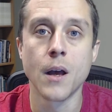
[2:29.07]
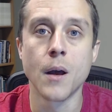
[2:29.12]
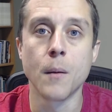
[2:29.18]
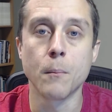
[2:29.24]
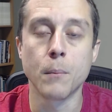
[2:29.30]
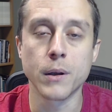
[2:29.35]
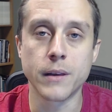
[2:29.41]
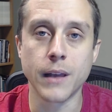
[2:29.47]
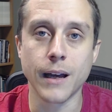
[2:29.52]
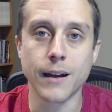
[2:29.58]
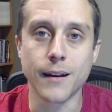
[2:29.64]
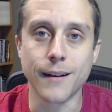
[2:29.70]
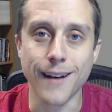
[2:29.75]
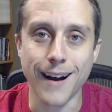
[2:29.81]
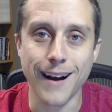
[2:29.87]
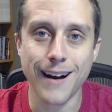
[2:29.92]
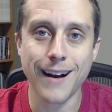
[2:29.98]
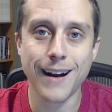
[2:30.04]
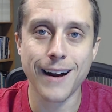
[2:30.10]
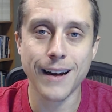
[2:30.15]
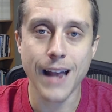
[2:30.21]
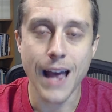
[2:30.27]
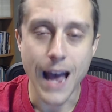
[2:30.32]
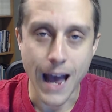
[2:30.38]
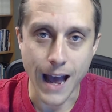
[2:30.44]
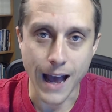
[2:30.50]
but that God
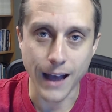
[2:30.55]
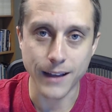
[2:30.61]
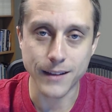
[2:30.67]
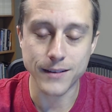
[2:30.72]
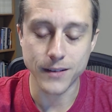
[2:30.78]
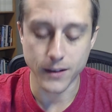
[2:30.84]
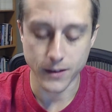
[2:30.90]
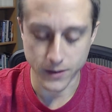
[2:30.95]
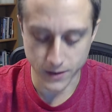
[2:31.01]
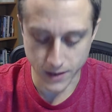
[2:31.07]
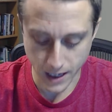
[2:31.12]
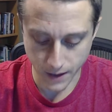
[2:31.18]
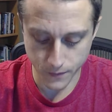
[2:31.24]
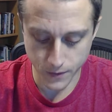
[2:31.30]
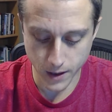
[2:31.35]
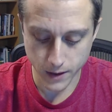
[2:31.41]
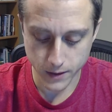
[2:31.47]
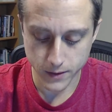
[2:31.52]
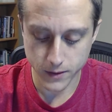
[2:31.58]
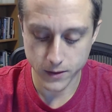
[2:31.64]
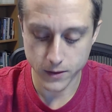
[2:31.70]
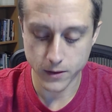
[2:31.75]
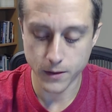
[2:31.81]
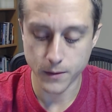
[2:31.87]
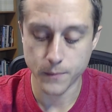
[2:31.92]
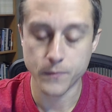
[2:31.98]
has saved
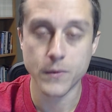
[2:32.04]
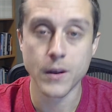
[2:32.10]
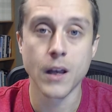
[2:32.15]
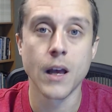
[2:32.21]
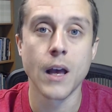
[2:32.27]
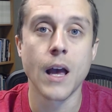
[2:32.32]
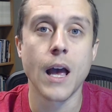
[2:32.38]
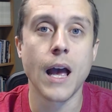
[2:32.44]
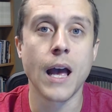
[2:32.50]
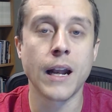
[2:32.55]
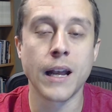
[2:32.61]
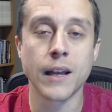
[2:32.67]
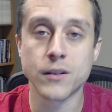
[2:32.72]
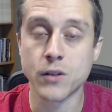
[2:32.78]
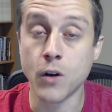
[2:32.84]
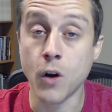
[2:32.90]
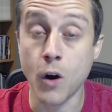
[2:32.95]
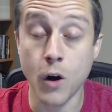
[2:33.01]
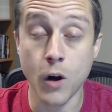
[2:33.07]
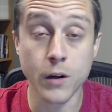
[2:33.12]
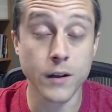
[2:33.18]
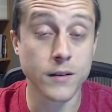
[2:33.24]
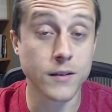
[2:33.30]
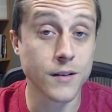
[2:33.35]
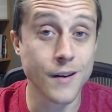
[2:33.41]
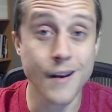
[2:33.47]
us and has called
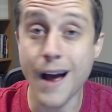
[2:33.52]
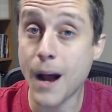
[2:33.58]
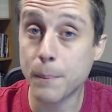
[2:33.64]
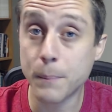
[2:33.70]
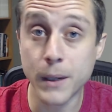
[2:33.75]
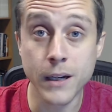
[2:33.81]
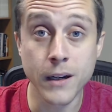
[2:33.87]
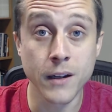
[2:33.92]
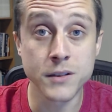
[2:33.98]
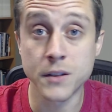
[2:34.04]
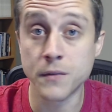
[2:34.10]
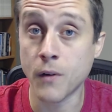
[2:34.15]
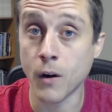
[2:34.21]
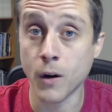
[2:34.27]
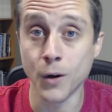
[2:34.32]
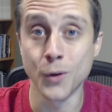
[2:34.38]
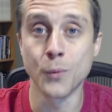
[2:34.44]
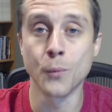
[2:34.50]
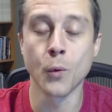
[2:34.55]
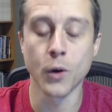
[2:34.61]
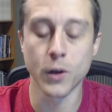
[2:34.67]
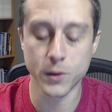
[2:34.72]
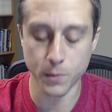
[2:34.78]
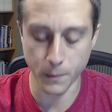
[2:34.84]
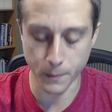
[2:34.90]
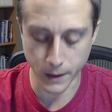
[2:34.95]
us not because of our own
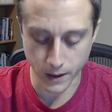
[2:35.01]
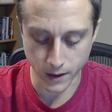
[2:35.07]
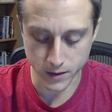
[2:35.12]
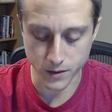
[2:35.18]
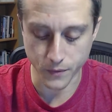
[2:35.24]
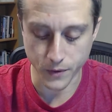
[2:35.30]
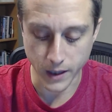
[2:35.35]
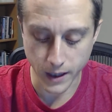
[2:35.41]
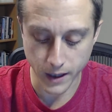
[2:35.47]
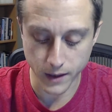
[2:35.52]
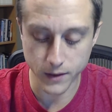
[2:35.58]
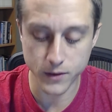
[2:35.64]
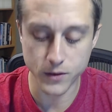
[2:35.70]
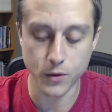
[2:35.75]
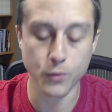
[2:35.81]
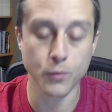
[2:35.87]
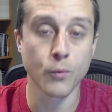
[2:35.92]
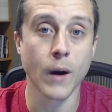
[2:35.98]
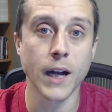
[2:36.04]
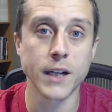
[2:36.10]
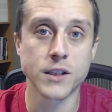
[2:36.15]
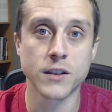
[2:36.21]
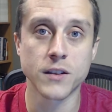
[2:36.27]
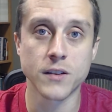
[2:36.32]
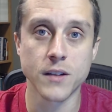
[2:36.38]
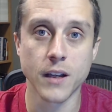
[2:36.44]
works, but because of His
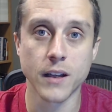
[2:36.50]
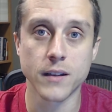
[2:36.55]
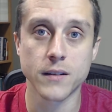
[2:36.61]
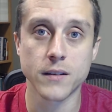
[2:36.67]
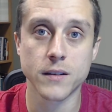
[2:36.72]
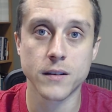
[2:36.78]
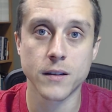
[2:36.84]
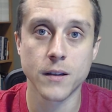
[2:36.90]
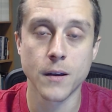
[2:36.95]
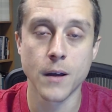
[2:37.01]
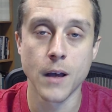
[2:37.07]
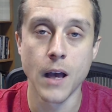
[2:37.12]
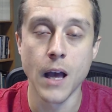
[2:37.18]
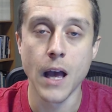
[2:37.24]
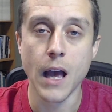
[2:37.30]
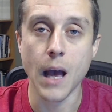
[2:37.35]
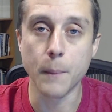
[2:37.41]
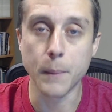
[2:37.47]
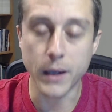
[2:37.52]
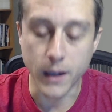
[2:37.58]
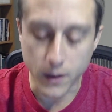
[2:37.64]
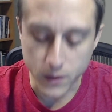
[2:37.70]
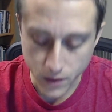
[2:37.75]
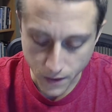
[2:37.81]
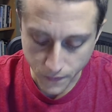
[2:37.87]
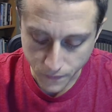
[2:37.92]
righteousness, and
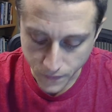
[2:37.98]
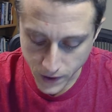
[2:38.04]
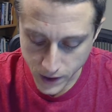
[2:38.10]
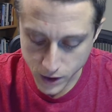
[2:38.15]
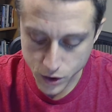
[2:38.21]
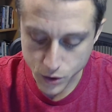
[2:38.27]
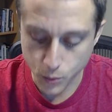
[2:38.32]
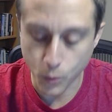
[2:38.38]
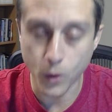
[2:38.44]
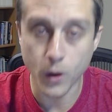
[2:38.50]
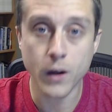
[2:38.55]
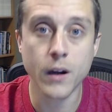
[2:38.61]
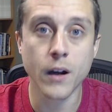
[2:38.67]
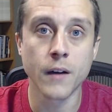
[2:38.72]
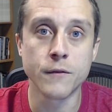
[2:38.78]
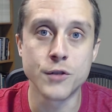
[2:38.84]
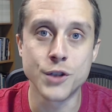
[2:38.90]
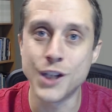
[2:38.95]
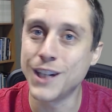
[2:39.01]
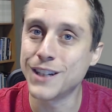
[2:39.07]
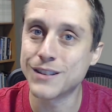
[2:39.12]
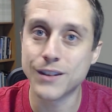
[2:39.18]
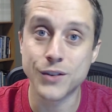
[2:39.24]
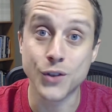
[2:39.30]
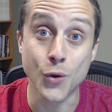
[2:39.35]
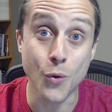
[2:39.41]
because of the finished work of
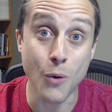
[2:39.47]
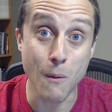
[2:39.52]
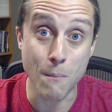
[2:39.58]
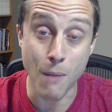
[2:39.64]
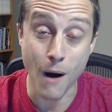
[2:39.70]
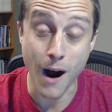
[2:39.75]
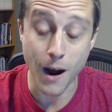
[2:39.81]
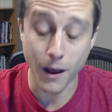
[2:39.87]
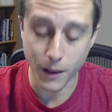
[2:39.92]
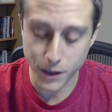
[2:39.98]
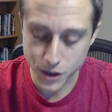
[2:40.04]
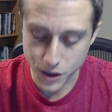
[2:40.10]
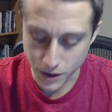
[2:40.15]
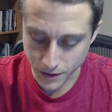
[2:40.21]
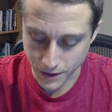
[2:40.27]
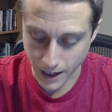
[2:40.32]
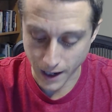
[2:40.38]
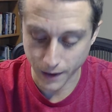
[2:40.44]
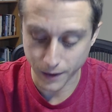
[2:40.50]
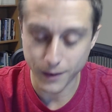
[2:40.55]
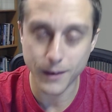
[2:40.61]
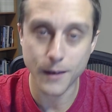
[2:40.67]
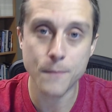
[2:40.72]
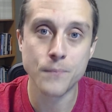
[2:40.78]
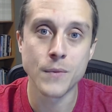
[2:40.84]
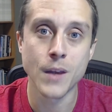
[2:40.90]
Jesus, who abolished death
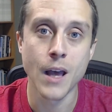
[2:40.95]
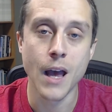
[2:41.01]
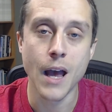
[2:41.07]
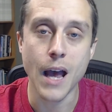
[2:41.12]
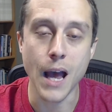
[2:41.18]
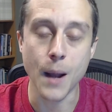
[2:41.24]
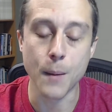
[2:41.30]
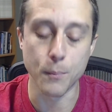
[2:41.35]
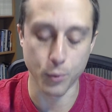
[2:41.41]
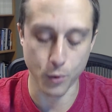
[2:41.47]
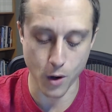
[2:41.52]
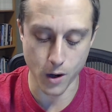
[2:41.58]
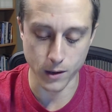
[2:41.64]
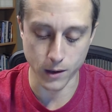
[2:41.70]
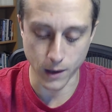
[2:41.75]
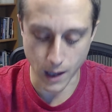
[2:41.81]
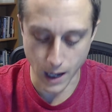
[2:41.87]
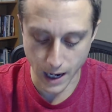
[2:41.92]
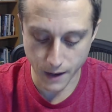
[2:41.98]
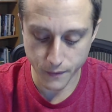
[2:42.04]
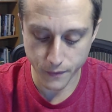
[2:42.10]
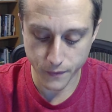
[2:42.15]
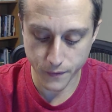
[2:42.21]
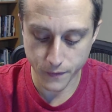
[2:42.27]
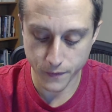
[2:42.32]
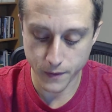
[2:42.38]
and brought
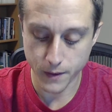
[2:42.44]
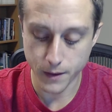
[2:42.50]
life.